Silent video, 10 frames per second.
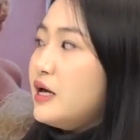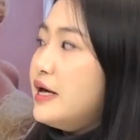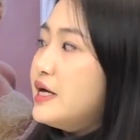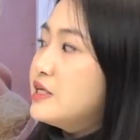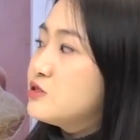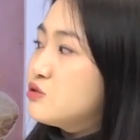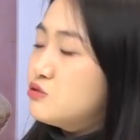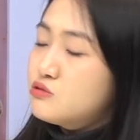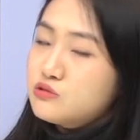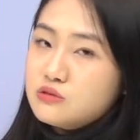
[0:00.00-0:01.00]
It is
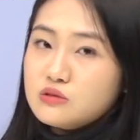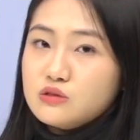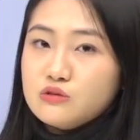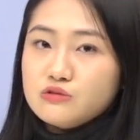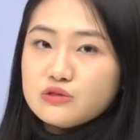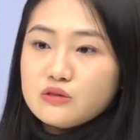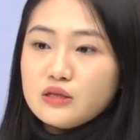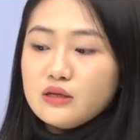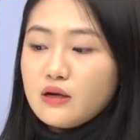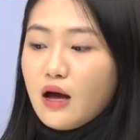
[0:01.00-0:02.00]
used
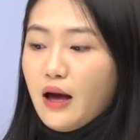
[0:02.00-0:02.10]
usually